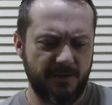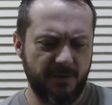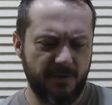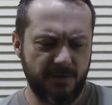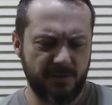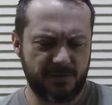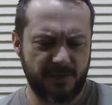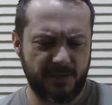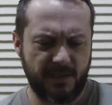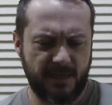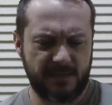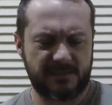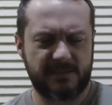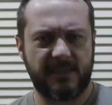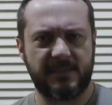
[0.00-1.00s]
usually
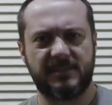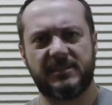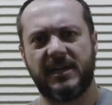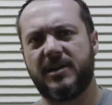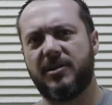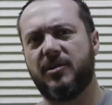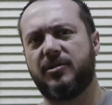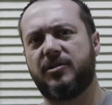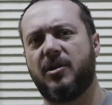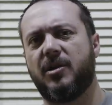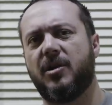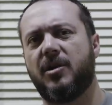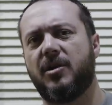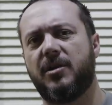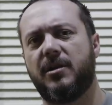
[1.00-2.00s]
like to say second or
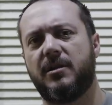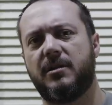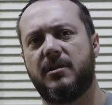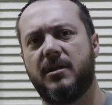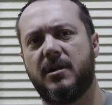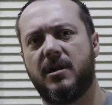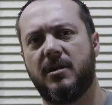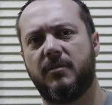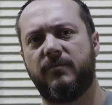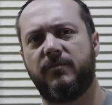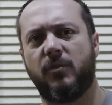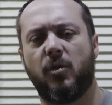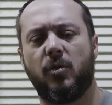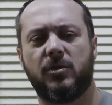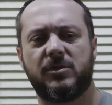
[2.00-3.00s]
third
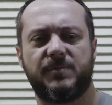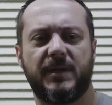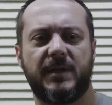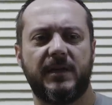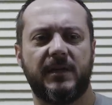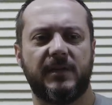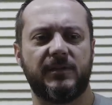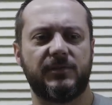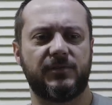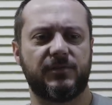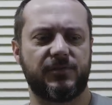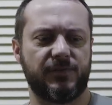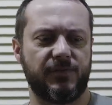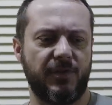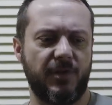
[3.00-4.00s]
floors
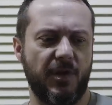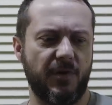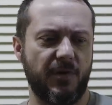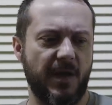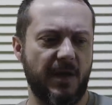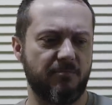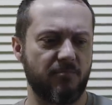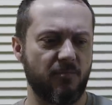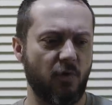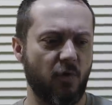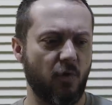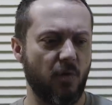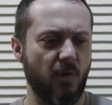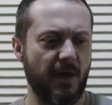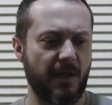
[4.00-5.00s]
because, you know,
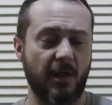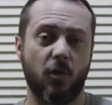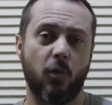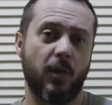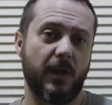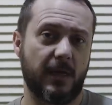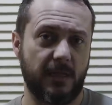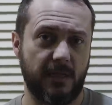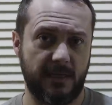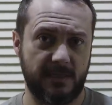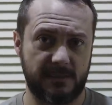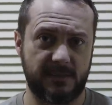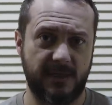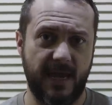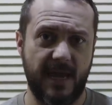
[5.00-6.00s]
I can quickly
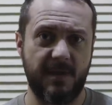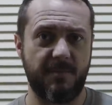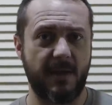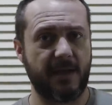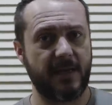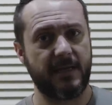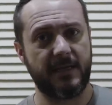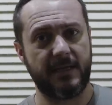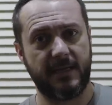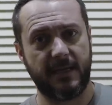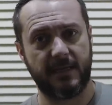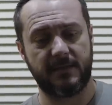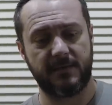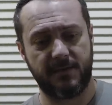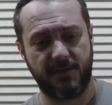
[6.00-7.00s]
escape. I can
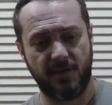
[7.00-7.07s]
get,